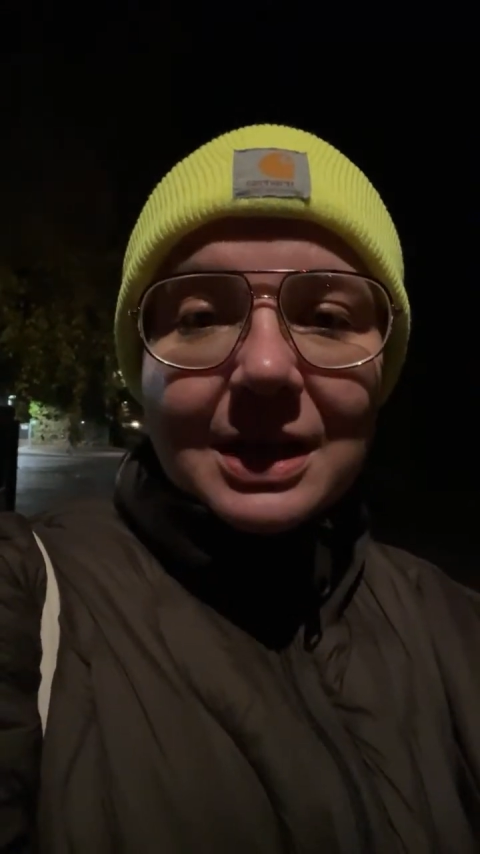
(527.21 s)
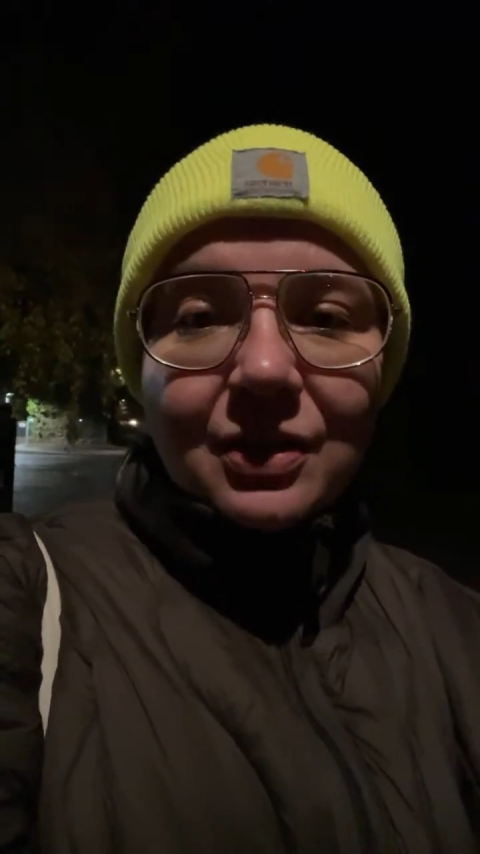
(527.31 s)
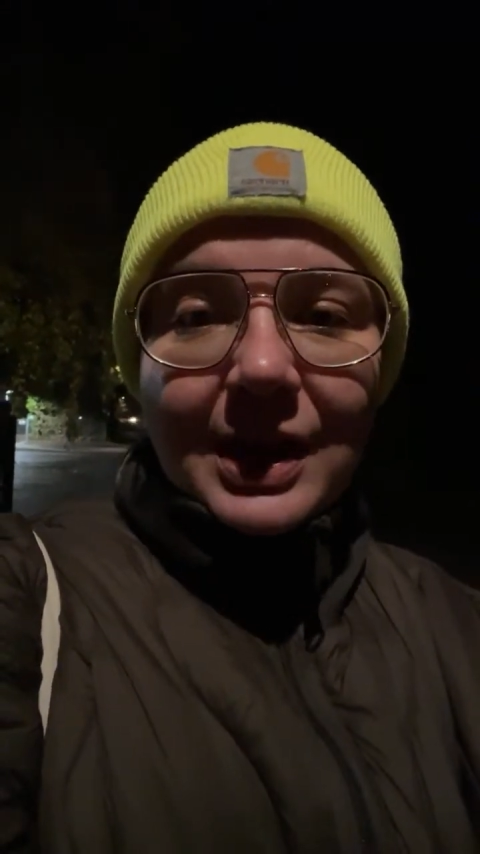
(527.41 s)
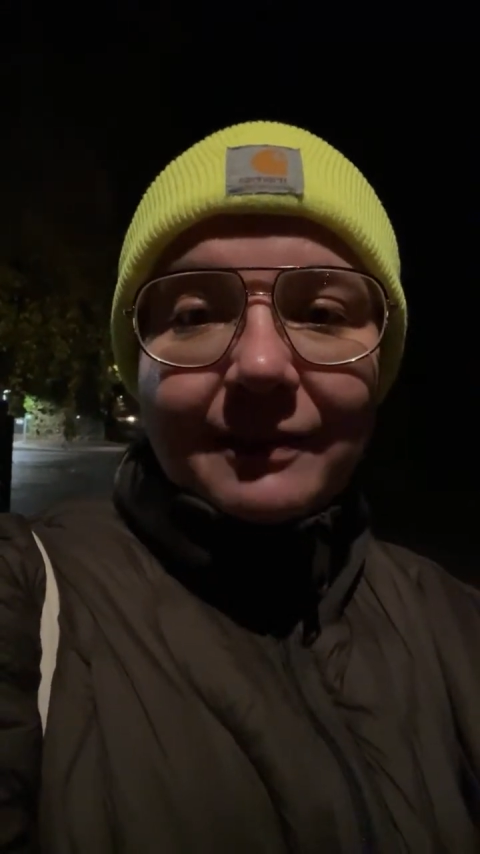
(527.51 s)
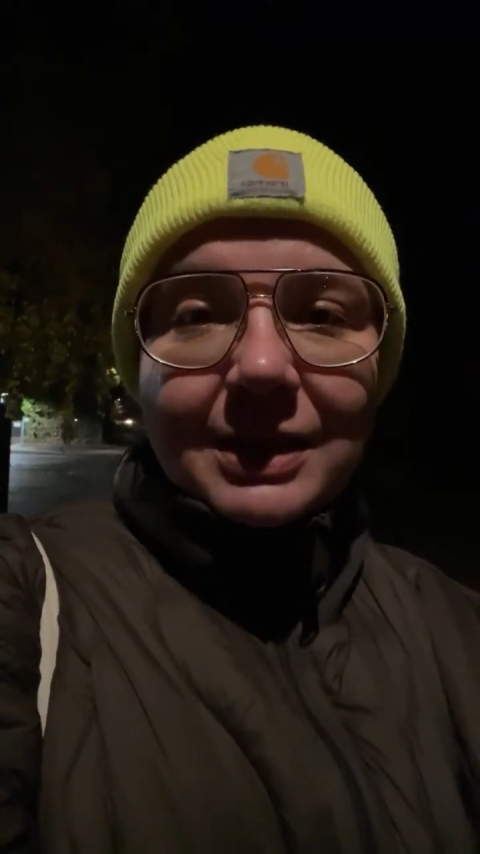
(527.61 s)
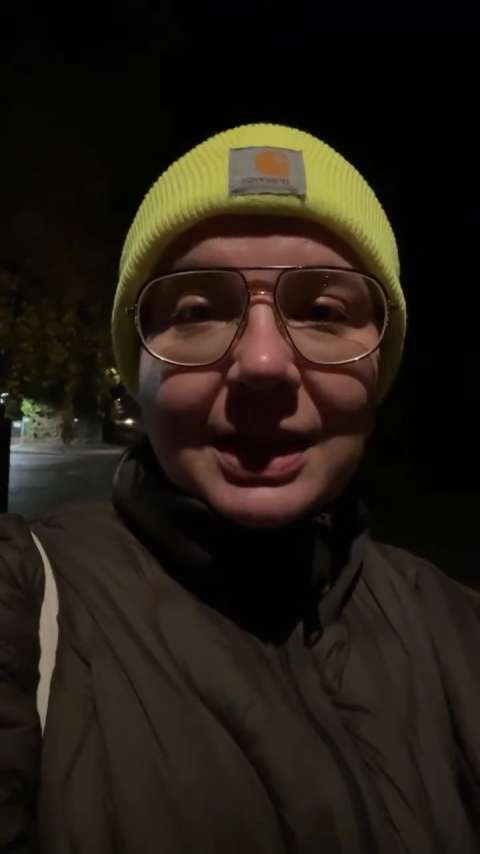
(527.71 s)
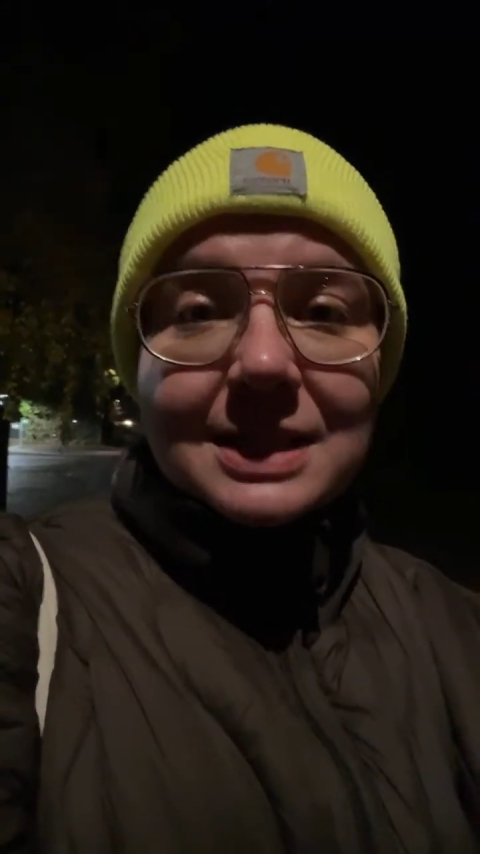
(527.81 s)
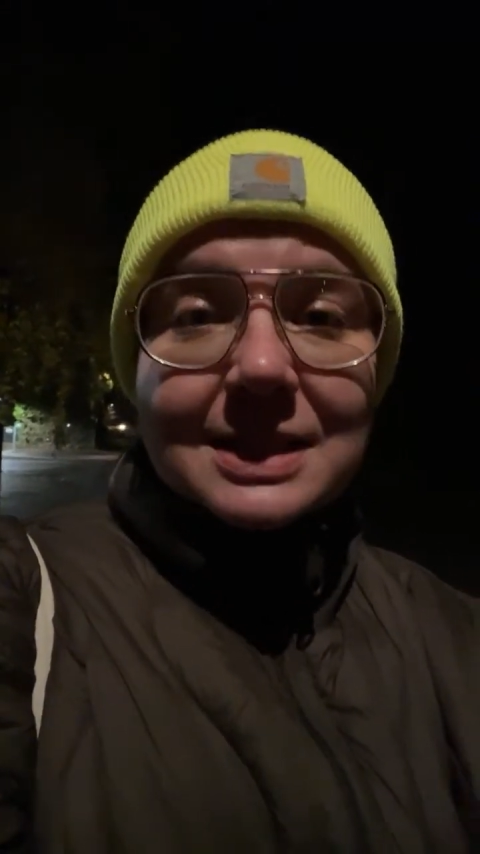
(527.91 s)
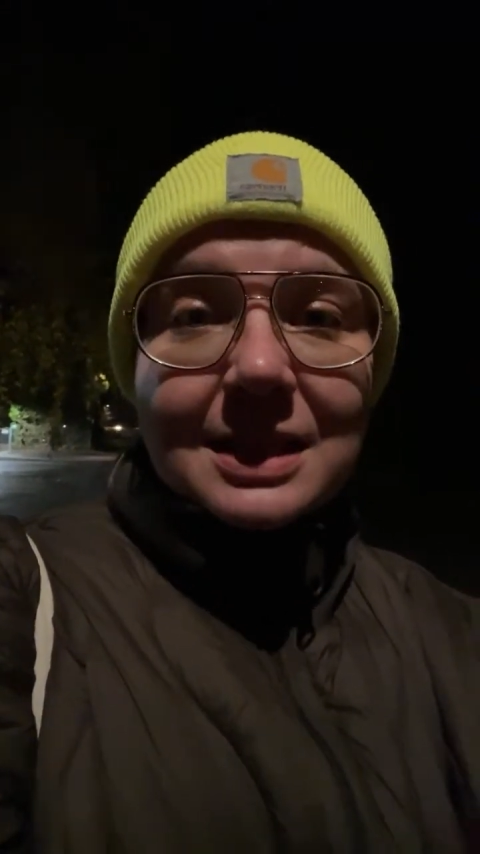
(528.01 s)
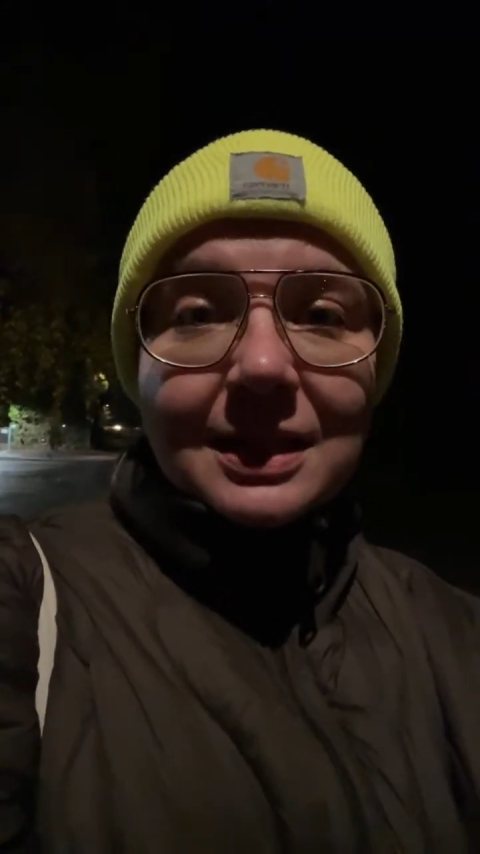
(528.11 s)
and you haven't
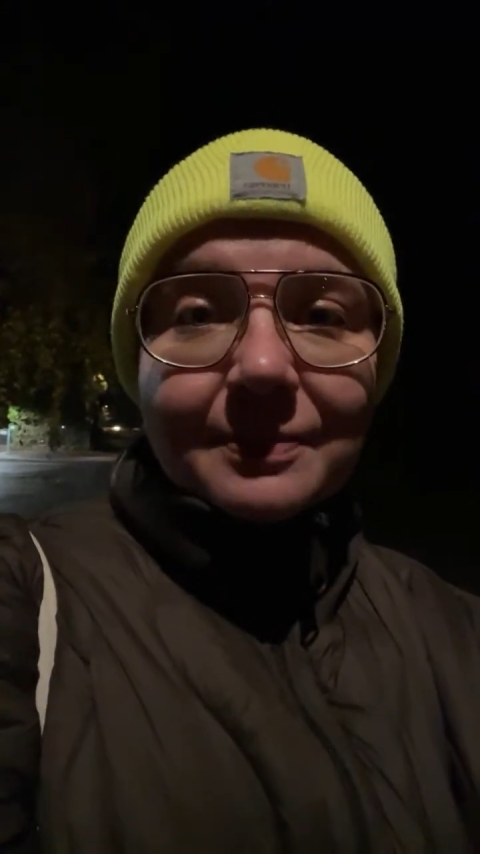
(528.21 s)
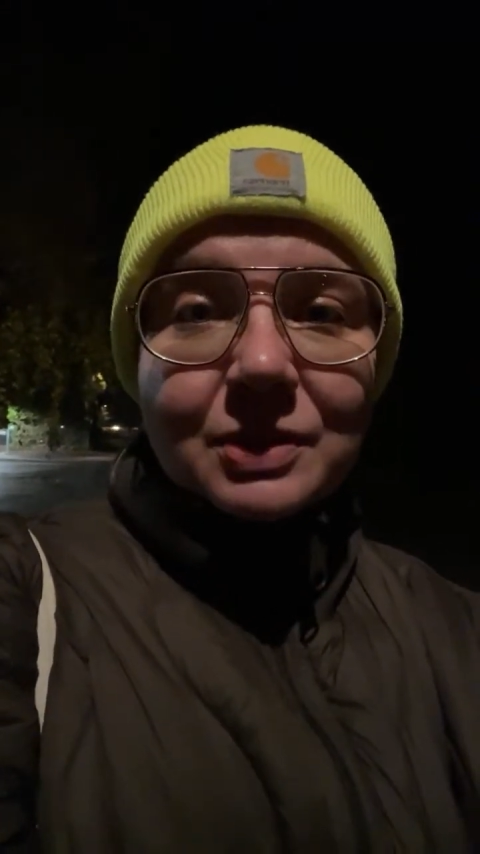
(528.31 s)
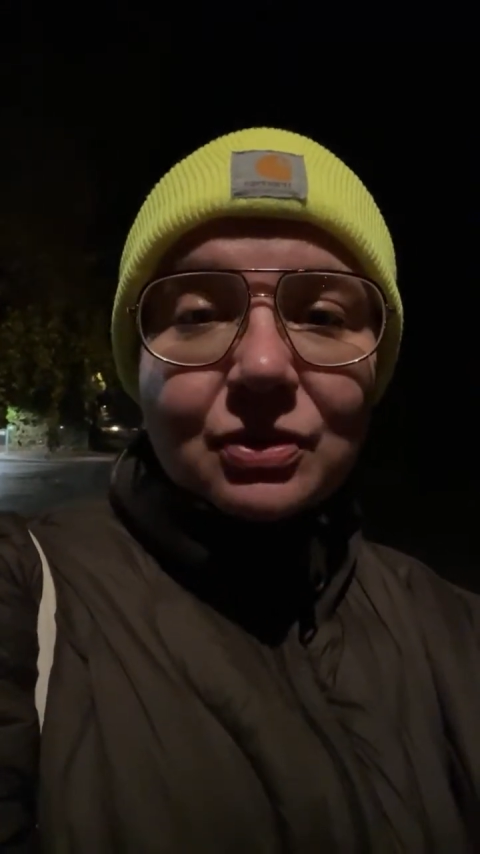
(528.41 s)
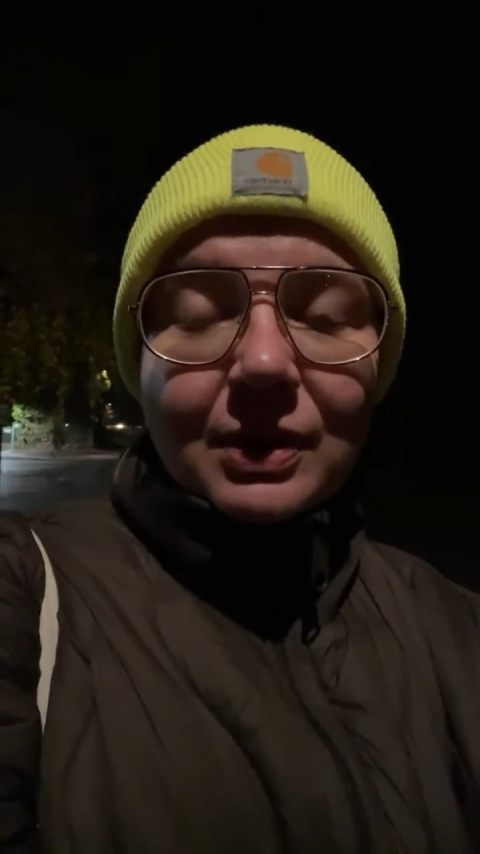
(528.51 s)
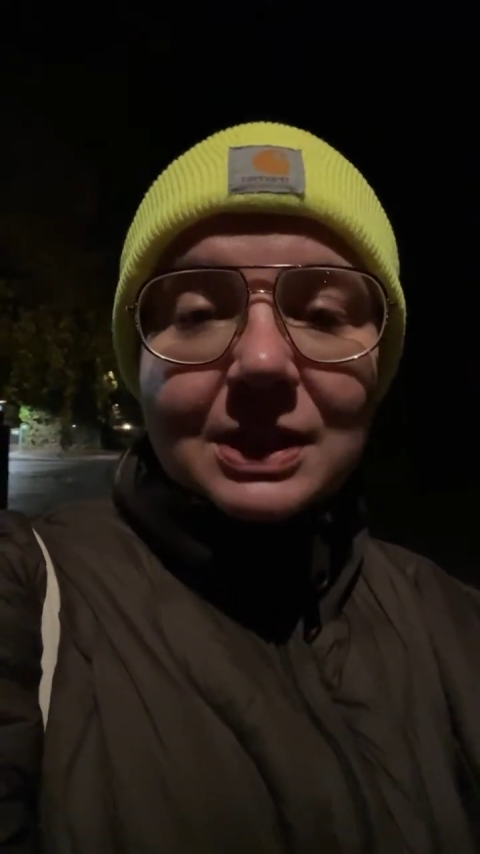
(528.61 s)
yet sent them to